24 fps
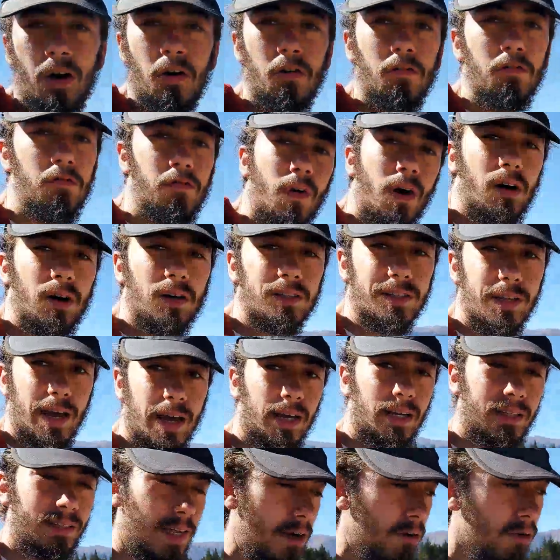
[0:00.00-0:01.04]
vast
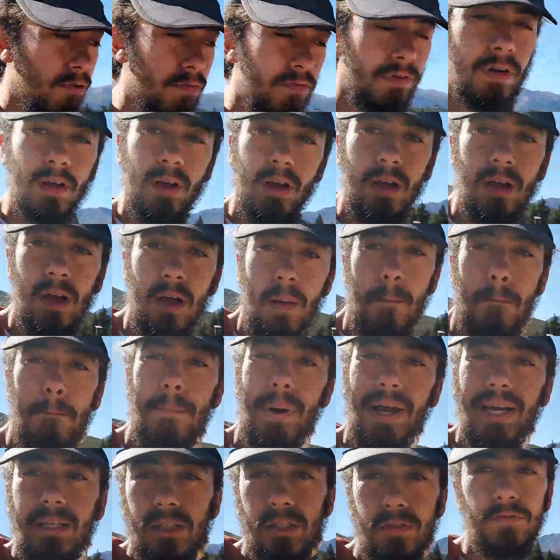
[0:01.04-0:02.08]
hectare of
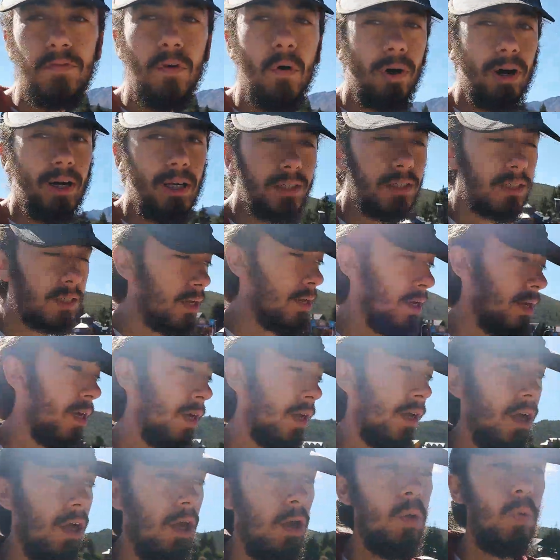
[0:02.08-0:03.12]
base forest
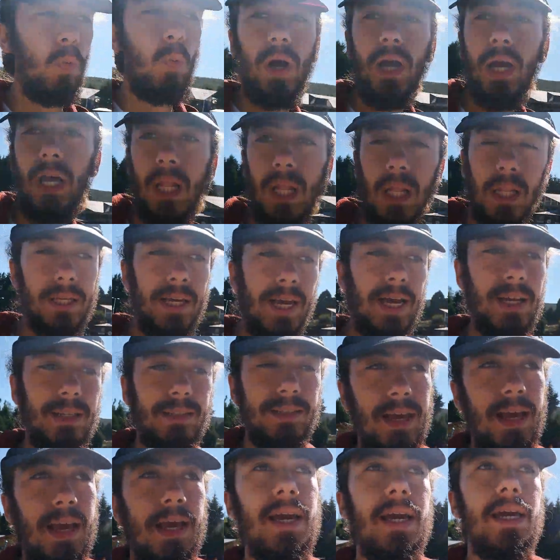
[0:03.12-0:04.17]
will get
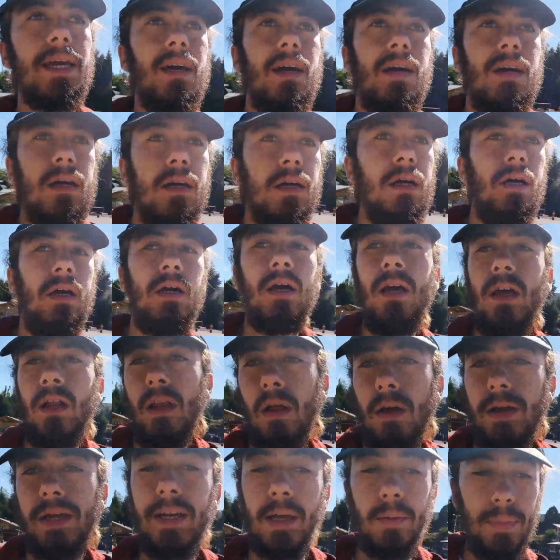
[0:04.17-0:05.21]
a
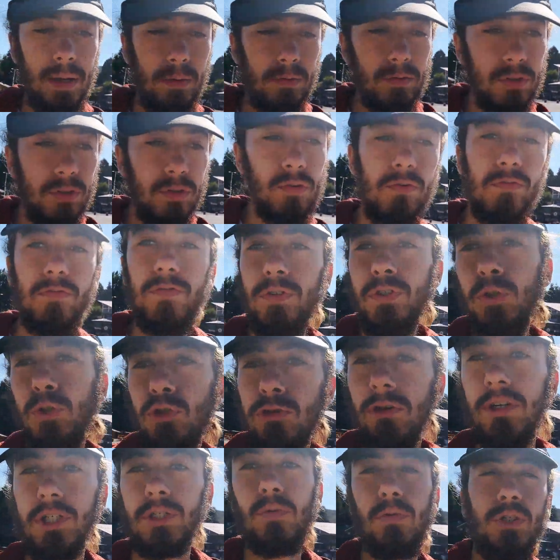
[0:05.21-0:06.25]
lucky amount of
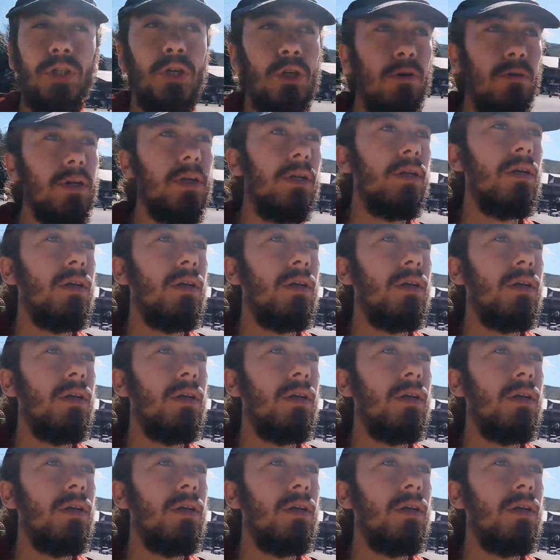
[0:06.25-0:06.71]
nutritional urine.